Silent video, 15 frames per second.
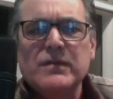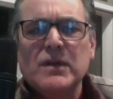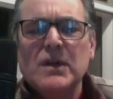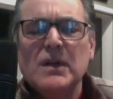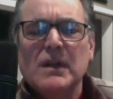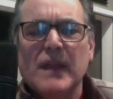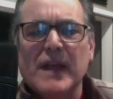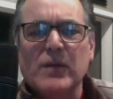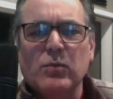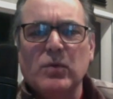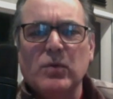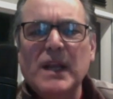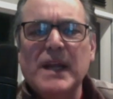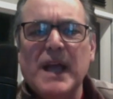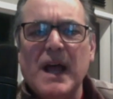like really
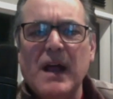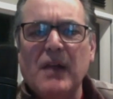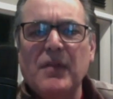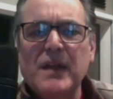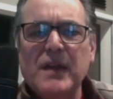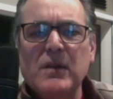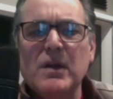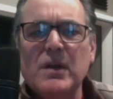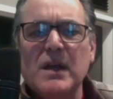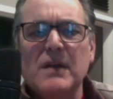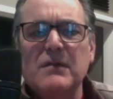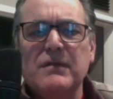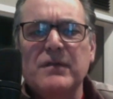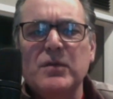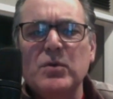healthy looking
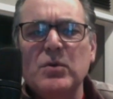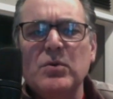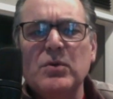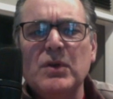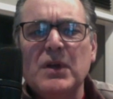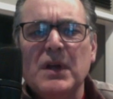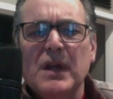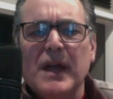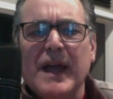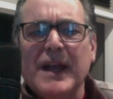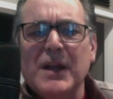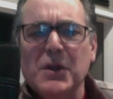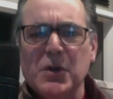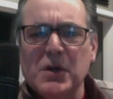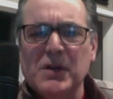food and it
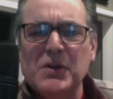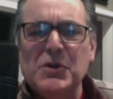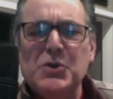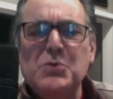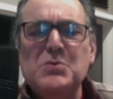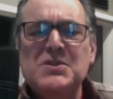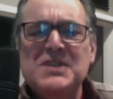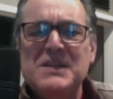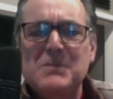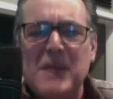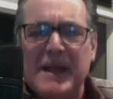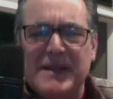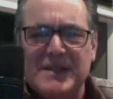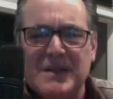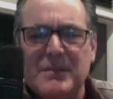looked you seemed like
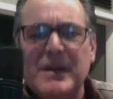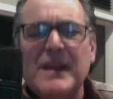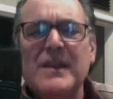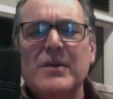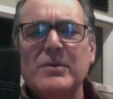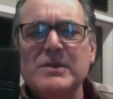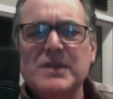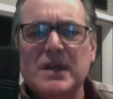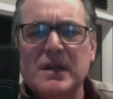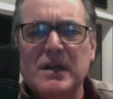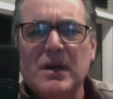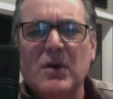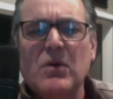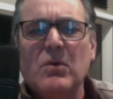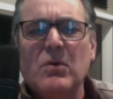somebody that was going to
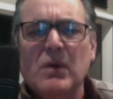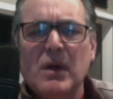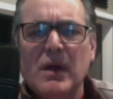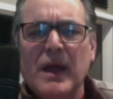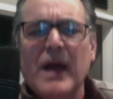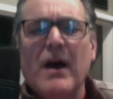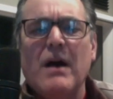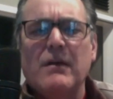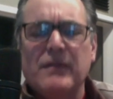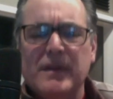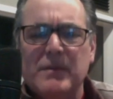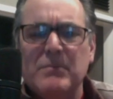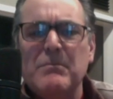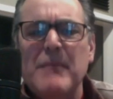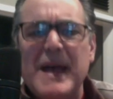go off and
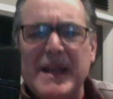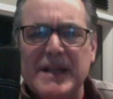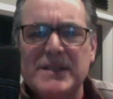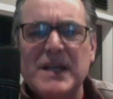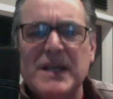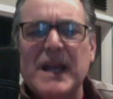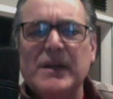meditate or